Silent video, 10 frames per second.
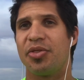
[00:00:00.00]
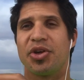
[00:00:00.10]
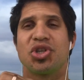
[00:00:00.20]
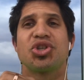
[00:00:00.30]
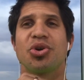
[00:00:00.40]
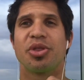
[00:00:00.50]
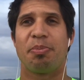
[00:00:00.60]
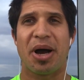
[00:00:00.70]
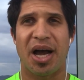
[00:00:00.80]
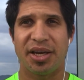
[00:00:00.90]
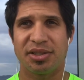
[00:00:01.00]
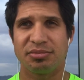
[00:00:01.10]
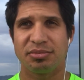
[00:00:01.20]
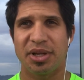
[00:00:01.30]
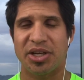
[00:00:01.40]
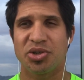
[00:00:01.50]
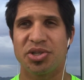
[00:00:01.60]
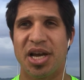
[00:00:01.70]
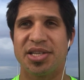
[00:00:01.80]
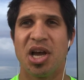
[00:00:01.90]
stir the pot
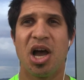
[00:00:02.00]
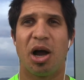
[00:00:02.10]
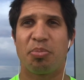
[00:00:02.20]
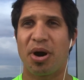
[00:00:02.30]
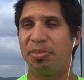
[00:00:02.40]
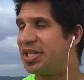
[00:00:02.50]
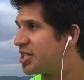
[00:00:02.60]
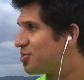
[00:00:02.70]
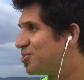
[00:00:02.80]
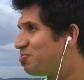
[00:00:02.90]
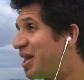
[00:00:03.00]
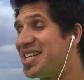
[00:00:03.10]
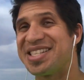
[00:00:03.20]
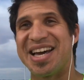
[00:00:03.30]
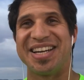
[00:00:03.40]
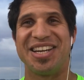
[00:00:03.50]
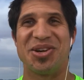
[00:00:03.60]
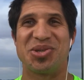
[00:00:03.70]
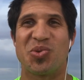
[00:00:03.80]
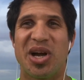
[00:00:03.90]
exercise. I'll probably splice that in
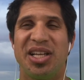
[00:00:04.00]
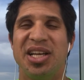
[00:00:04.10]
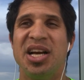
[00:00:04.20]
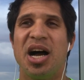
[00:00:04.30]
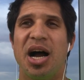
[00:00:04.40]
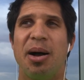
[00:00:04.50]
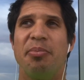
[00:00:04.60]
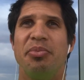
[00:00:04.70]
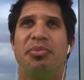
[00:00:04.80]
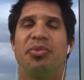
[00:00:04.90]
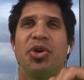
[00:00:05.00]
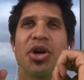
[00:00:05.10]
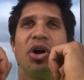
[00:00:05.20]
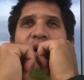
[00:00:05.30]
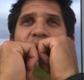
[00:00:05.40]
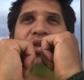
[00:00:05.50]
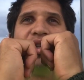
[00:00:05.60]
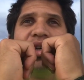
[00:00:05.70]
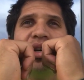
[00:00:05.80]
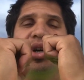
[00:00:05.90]
here as well. You're going to hold
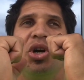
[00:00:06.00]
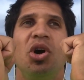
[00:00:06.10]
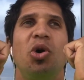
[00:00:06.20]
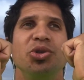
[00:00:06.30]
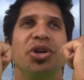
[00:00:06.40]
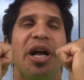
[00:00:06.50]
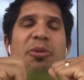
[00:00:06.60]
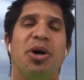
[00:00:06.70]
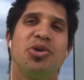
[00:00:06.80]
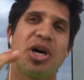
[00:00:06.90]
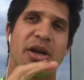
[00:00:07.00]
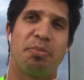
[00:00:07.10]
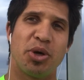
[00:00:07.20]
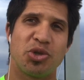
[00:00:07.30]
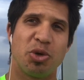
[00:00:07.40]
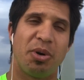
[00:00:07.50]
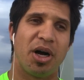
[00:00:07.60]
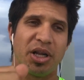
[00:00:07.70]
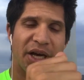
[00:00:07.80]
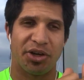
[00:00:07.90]
your elbows on a BOSU
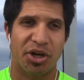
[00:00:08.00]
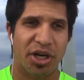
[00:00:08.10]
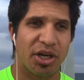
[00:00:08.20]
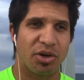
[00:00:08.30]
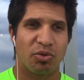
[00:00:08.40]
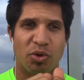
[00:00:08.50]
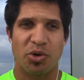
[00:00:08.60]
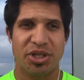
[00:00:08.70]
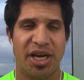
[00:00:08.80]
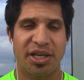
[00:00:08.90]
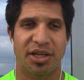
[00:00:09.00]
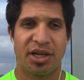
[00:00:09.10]
ball, and you're going to rotate